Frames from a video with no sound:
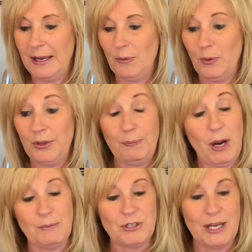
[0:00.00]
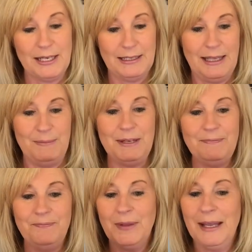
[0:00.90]
with Parmesan and
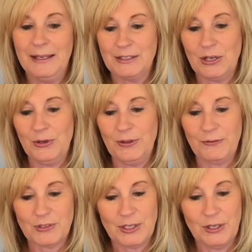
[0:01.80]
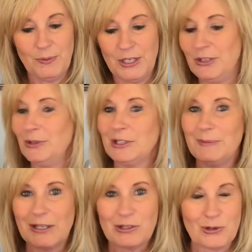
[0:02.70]
lemon. So the first thing you wanna do is
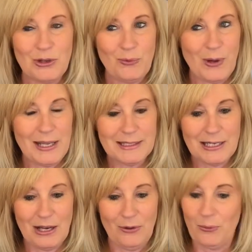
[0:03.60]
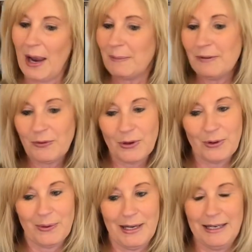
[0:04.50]
make sure you wait till right before
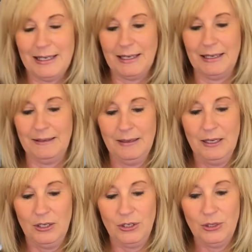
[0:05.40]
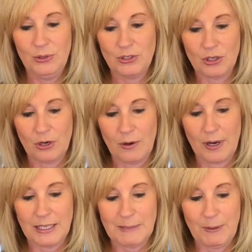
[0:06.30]
you're ready to use your
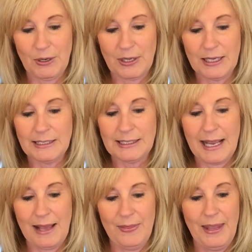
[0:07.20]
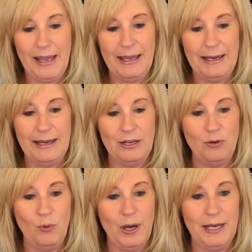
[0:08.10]
asparagus, and then
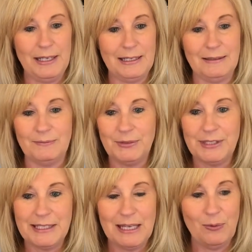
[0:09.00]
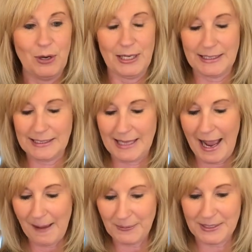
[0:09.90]
you want to see where it
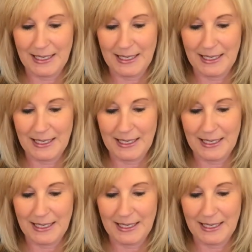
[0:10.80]
snaps.